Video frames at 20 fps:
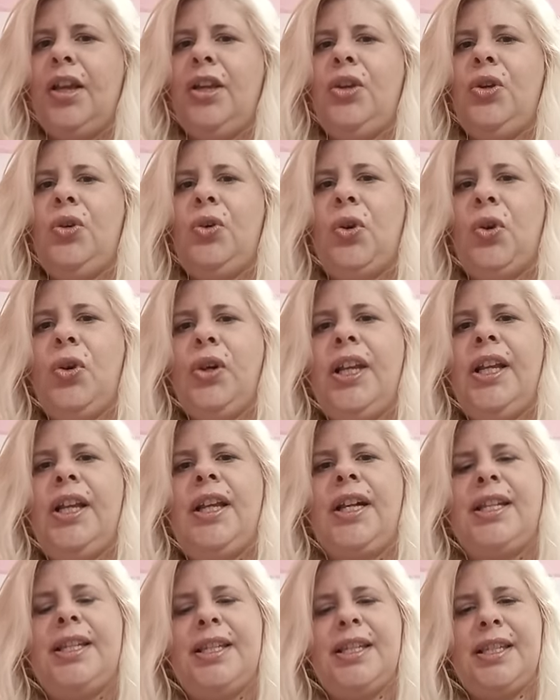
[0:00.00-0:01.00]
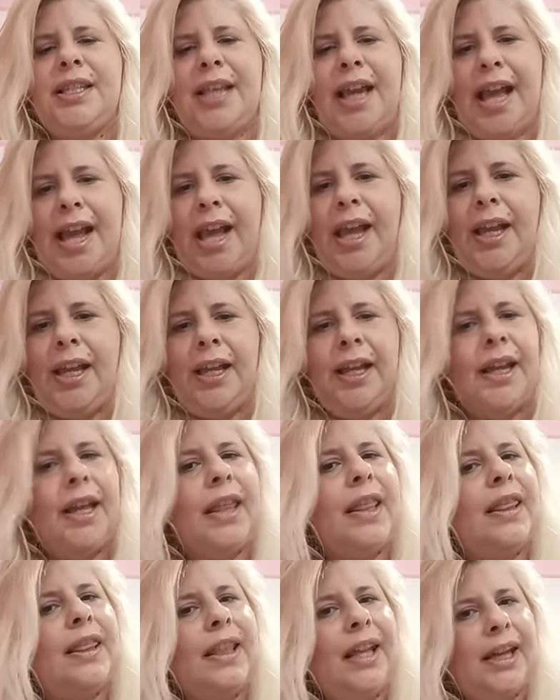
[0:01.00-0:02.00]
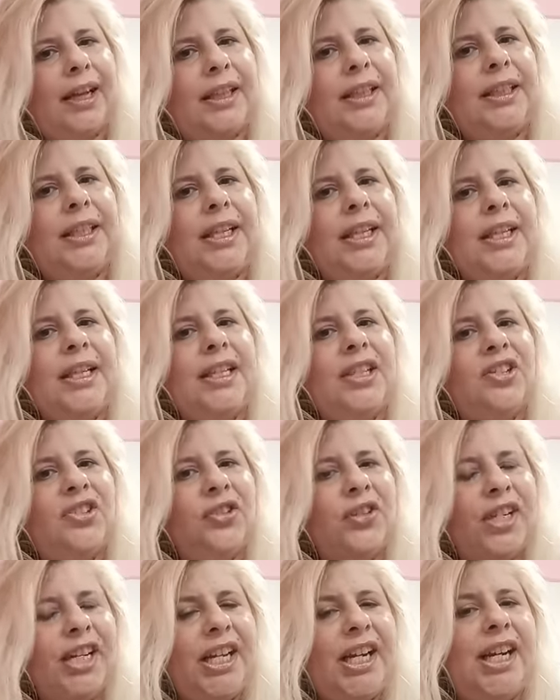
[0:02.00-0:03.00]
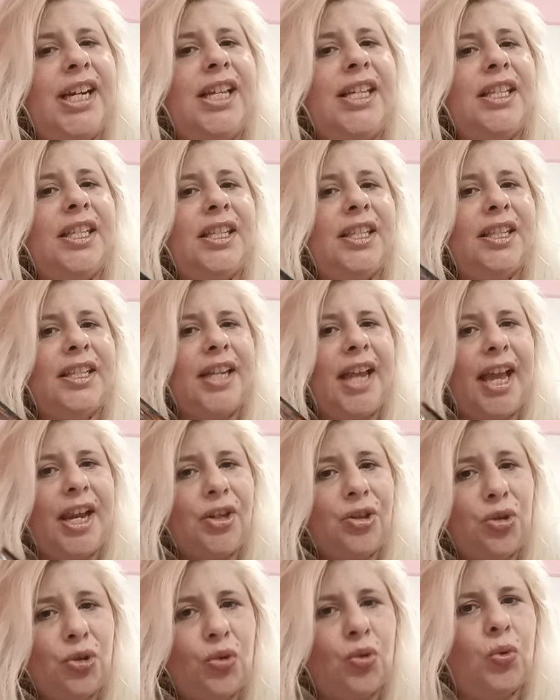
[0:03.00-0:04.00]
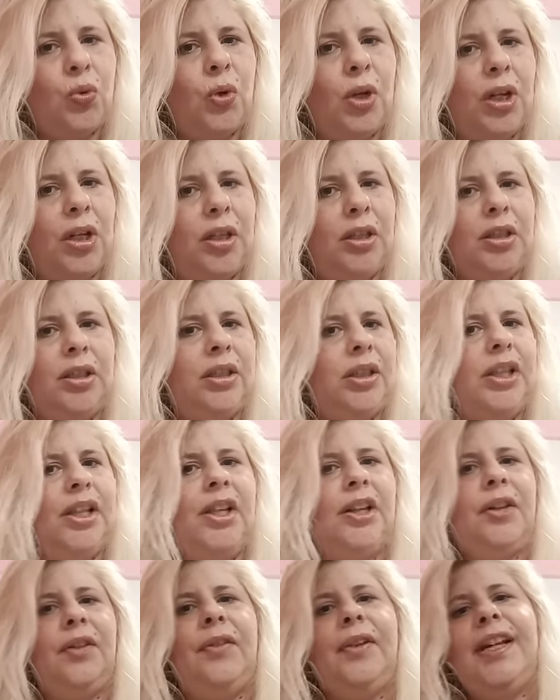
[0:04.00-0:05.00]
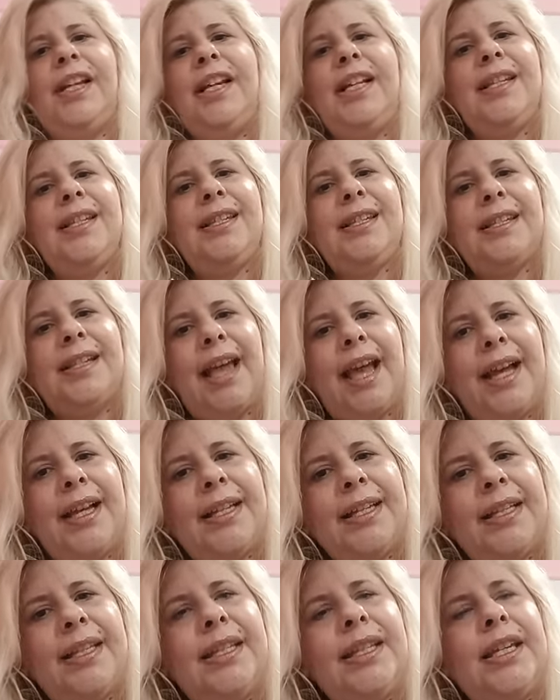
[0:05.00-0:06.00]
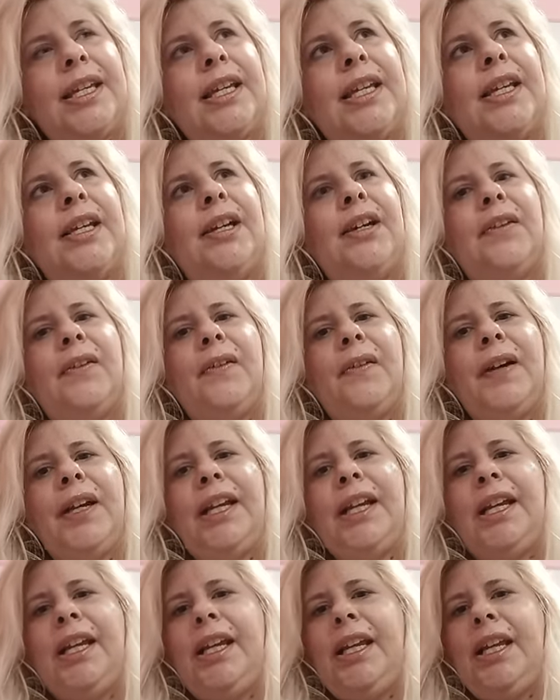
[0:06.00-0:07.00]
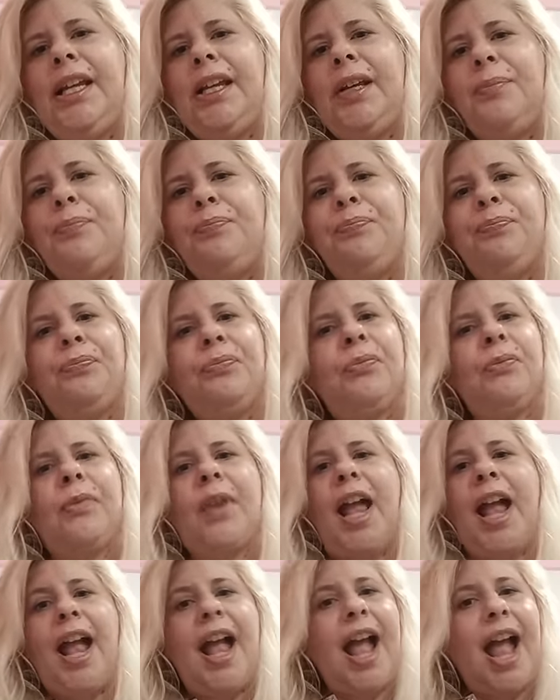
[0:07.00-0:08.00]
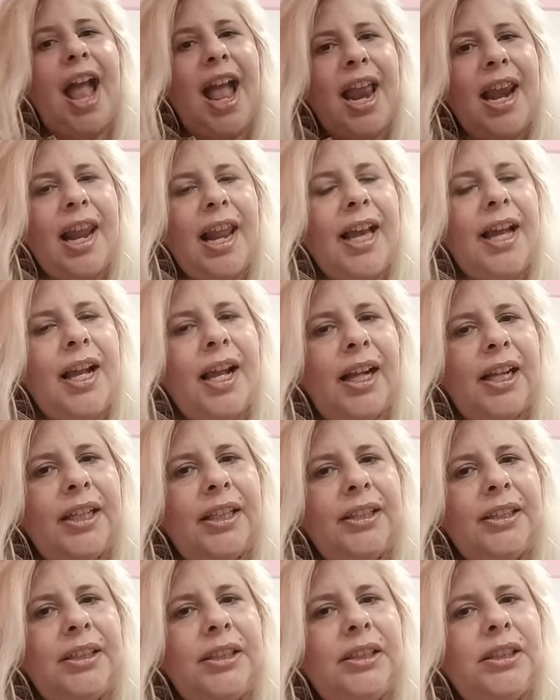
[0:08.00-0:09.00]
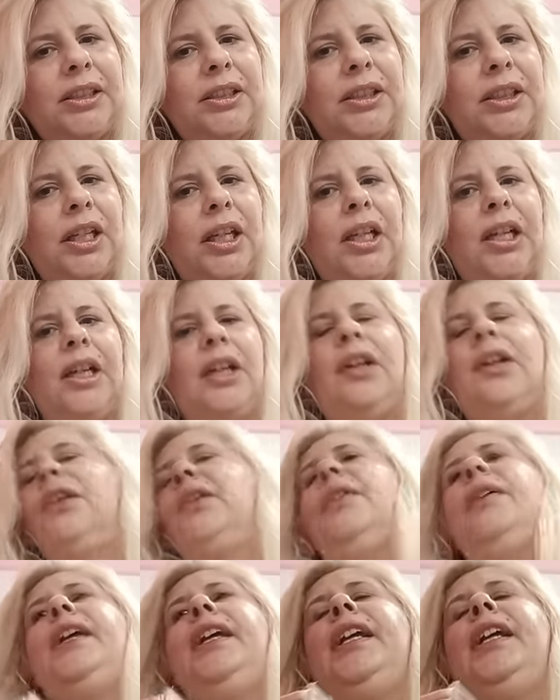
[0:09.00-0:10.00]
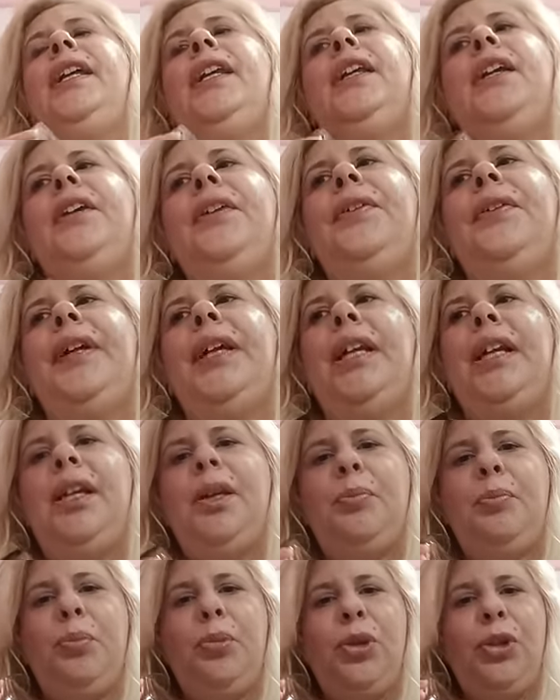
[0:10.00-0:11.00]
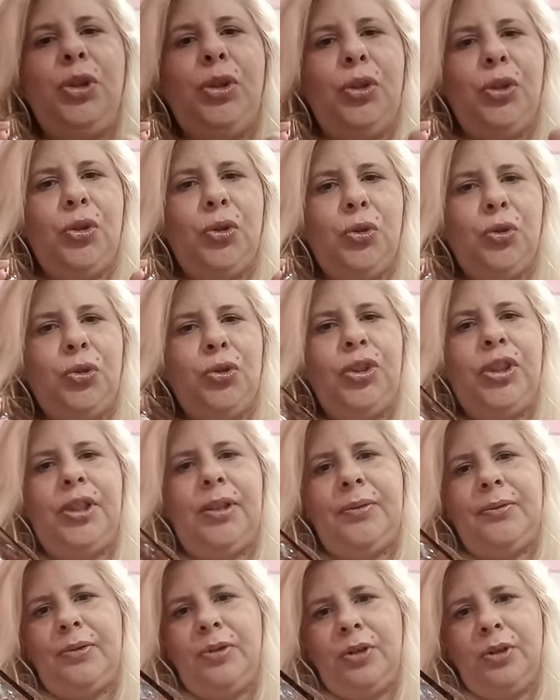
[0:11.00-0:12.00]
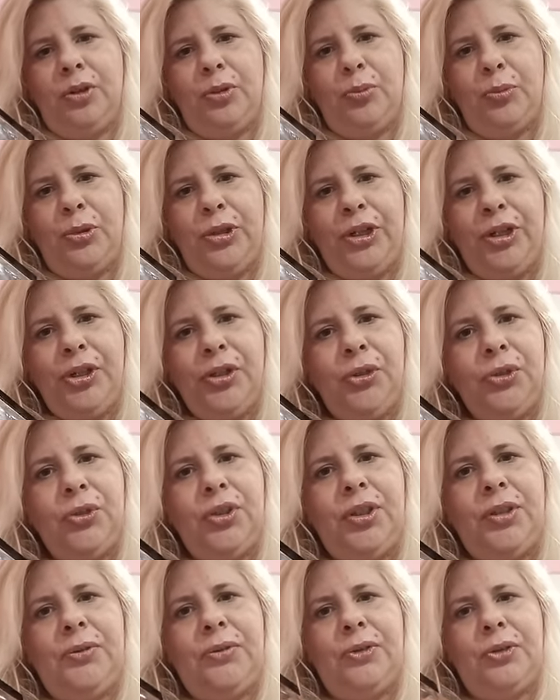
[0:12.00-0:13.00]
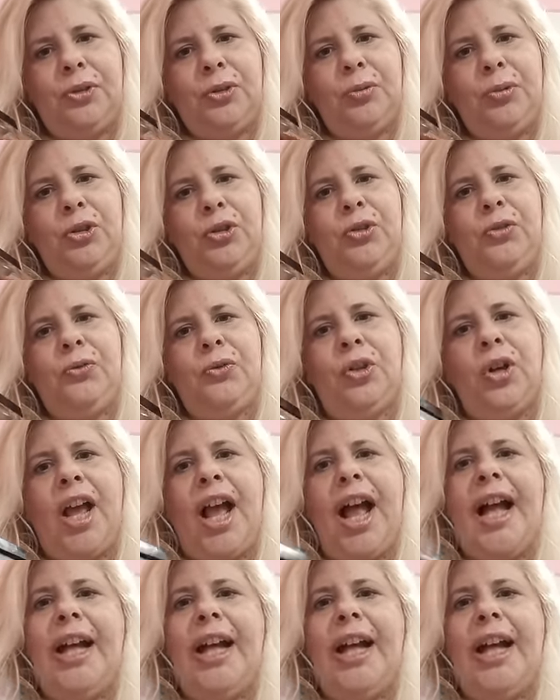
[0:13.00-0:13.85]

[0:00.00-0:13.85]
You only can say that is really sensual, really sexy, really elegant, really beautiful, beautiful, beautiful.